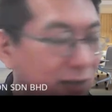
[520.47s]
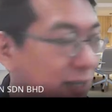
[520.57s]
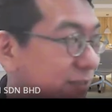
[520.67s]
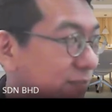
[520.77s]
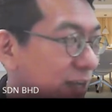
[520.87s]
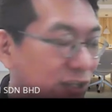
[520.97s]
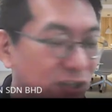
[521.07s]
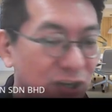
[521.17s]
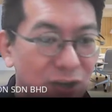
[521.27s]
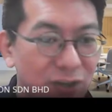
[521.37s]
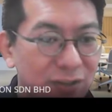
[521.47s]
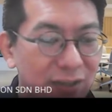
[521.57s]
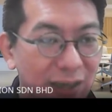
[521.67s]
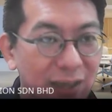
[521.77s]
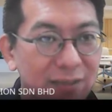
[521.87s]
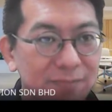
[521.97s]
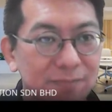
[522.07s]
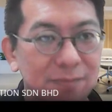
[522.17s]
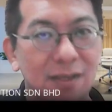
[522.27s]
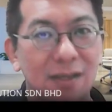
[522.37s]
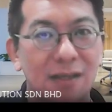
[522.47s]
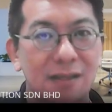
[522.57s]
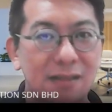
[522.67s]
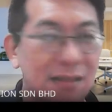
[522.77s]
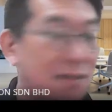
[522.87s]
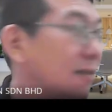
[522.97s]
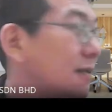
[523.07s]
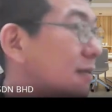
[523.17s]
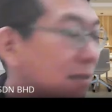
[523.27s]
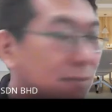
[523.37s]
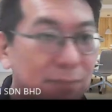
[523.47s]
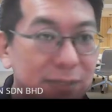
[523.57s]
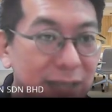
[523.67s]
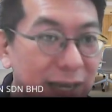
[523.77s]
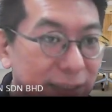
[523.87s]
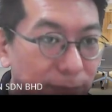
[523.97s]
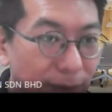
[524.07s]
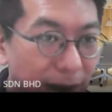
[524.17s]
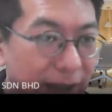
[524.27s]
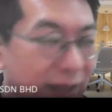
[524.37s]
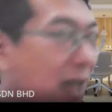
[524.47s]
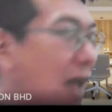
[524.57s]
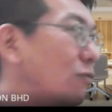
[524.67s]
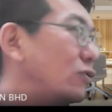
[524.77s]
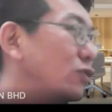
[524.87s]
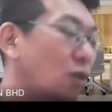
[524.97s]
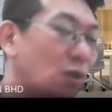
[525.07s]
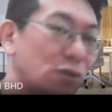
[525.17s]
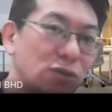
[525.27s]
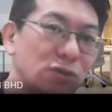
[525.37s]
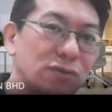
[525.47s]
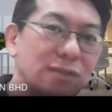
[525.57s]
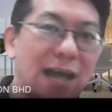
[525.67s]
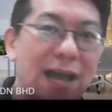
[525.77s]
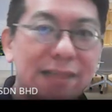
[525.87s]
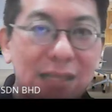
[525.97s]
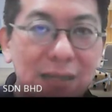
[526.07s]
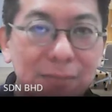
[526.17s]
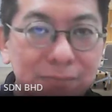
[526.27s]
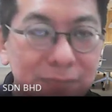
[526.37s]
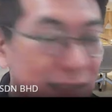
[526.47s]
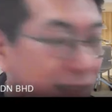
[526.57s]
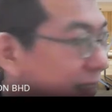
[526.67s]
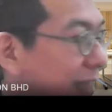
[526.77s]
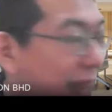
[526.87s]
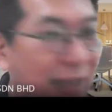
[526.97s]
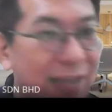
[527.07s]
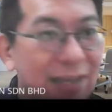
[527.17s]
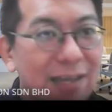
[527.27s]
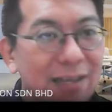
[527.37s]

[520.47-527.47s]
classification code. Okay, besides Sprite, I will show you the item like